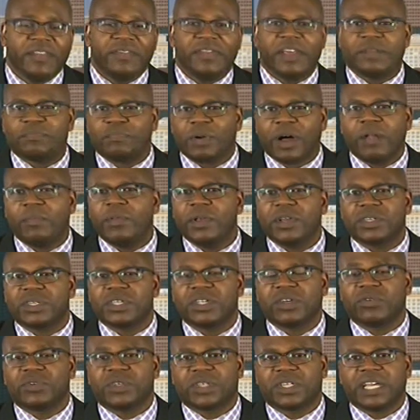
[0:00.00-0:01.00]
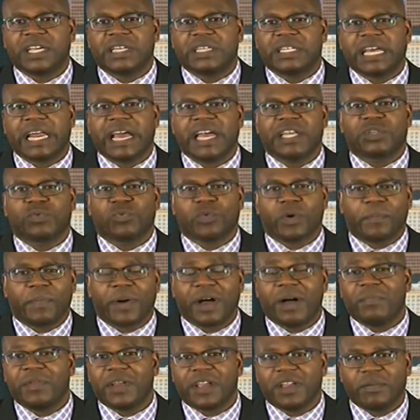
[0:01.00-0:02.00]
The public still sees it as a
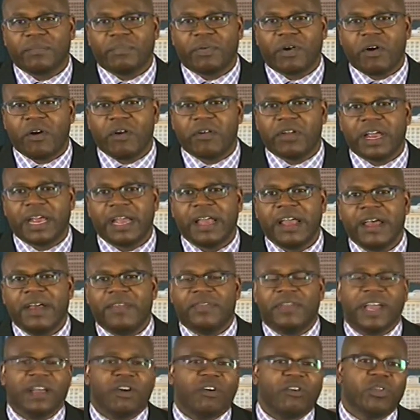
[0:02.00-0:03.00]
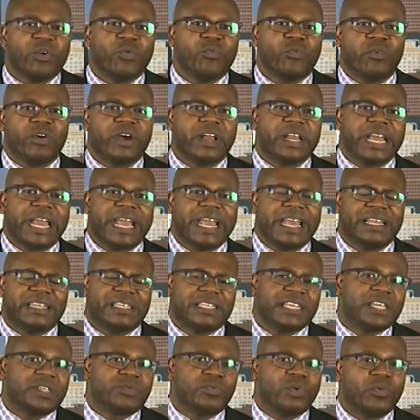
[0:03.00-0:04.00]
Republican Party that, on the one hand,
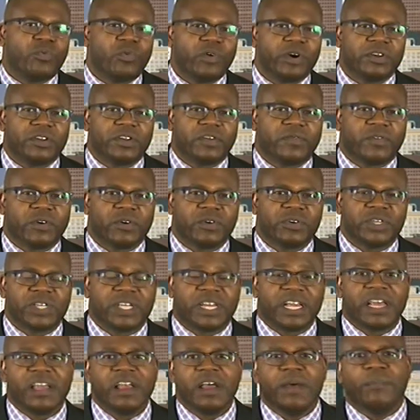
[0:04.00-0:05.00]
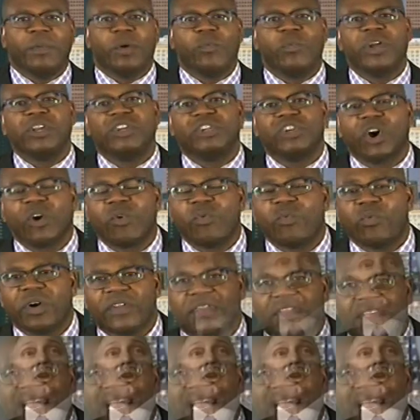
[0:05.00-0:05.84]
says we want diversity, but we don't want